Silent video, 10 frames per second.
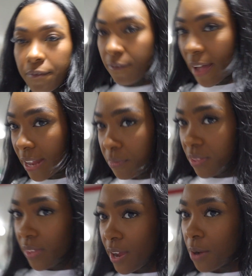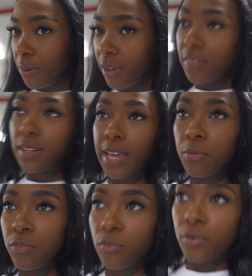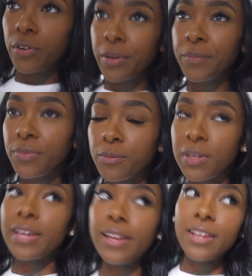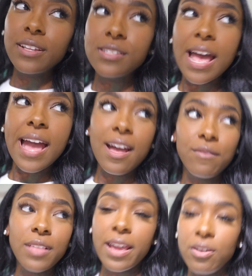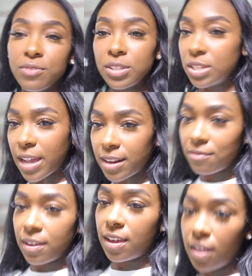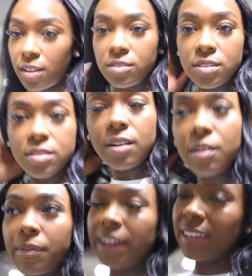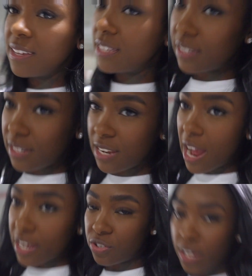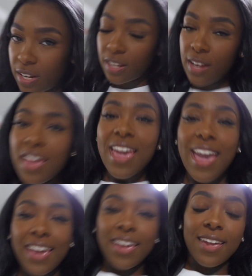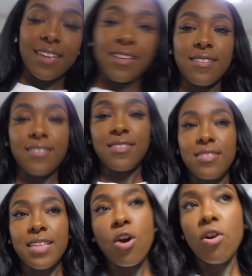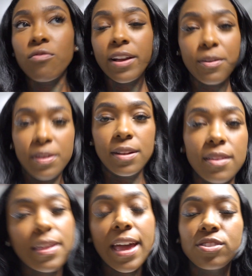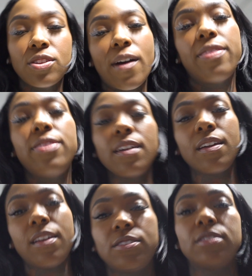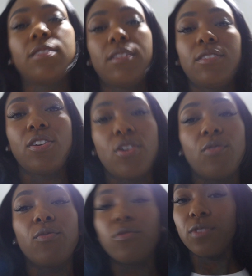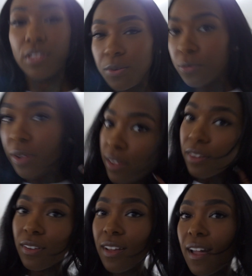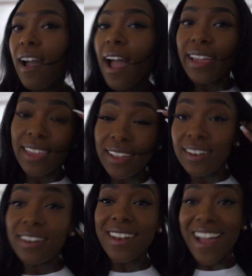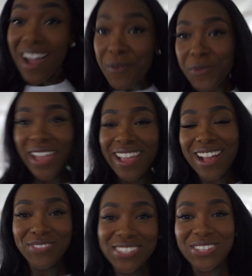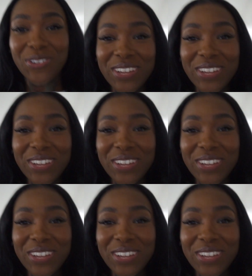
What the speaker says: vitamin therapy the day before because I have like really tiny veins. I get easily dehydrated, and they all recommended that, so I think it's gonna go really well. I cannot wait. I'm so